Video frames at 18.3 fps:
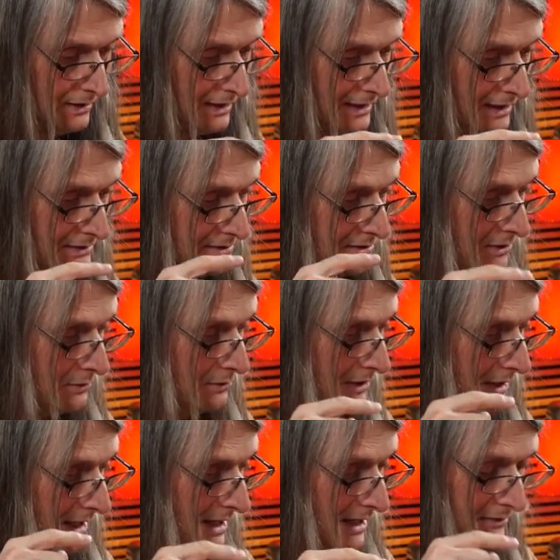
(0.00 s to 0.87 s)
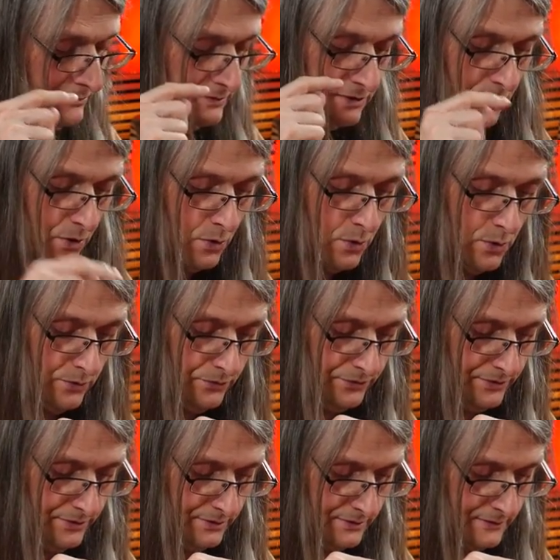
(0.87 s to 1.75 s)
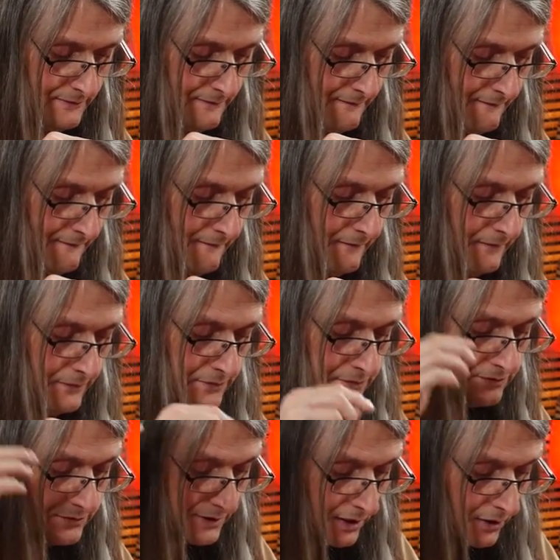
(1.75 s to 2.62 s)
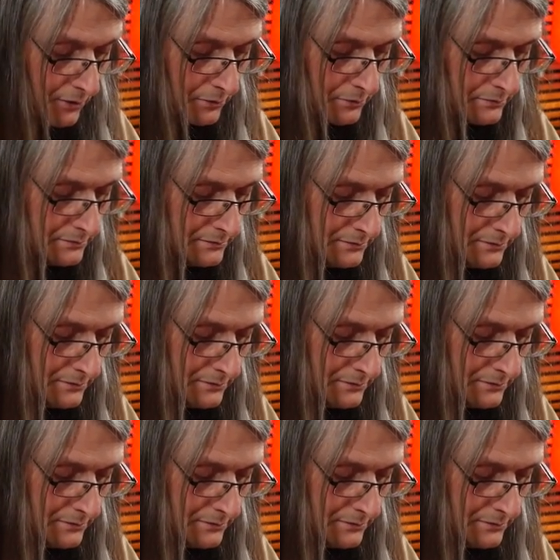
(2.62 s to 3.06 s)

and I don't have gold. So,